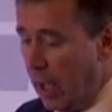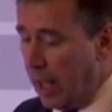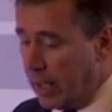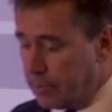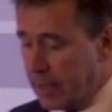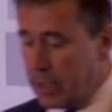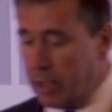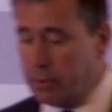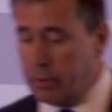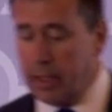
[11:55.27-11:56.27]
And let's make
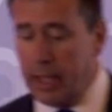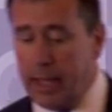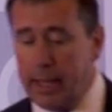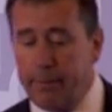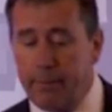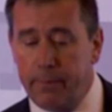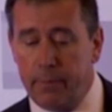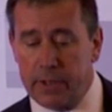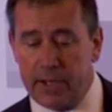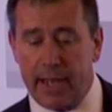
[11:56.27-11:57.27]
no
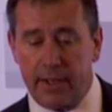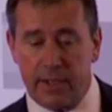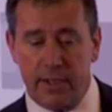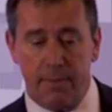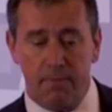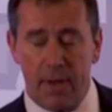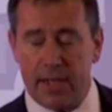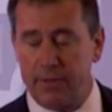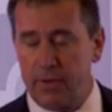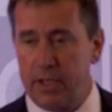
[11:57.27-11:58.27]
mistake, this is a
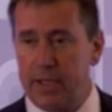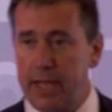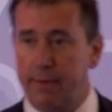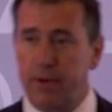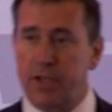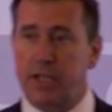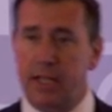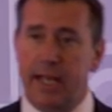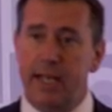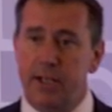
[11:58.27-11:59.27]
massive undertaking for us as
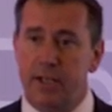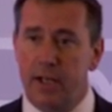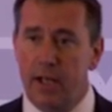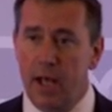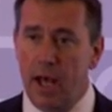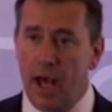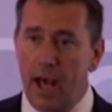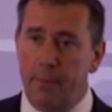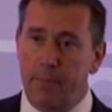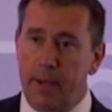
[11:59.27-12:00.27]
Leeds,
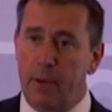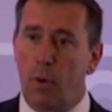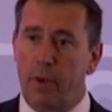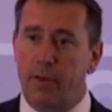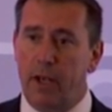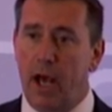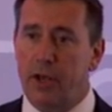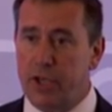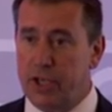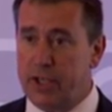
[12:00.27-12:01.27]
being one of the
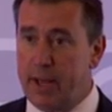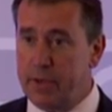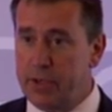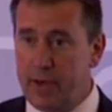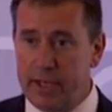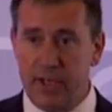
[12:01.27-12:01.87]
largest demonstrator